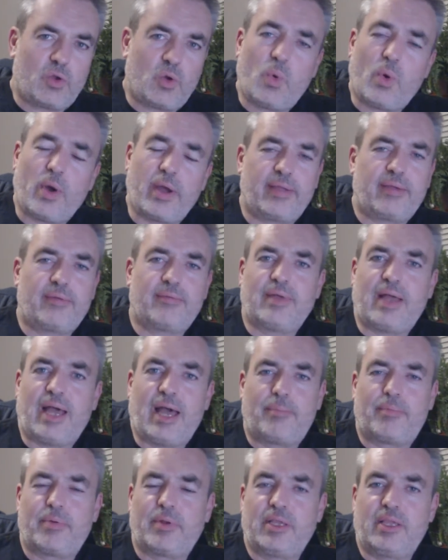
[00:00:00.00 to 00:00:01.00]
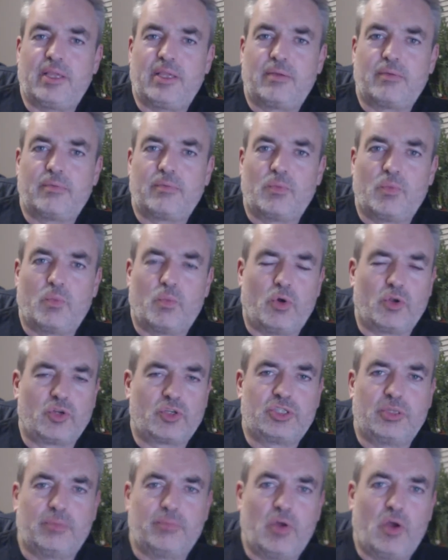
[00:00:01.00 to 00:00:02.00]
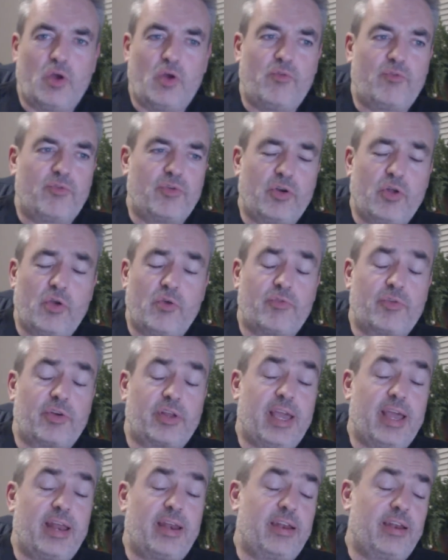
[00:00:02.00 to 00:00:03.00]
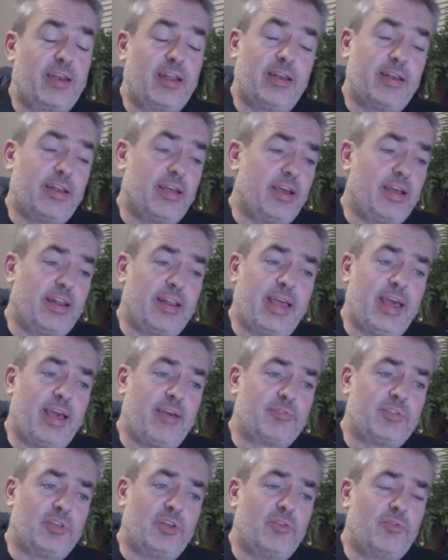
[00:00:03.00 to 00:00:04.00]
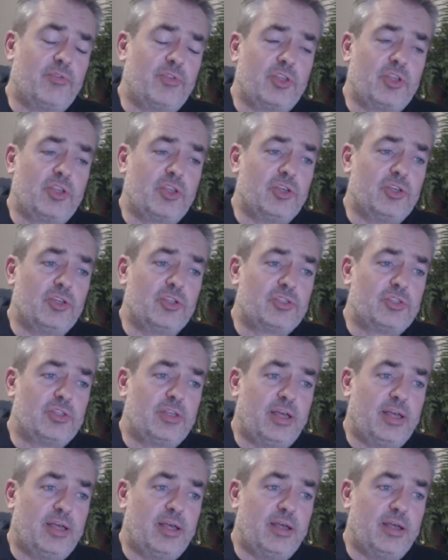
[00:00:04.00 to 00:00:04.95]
quite happily watch them over and over again, and I have done over the years.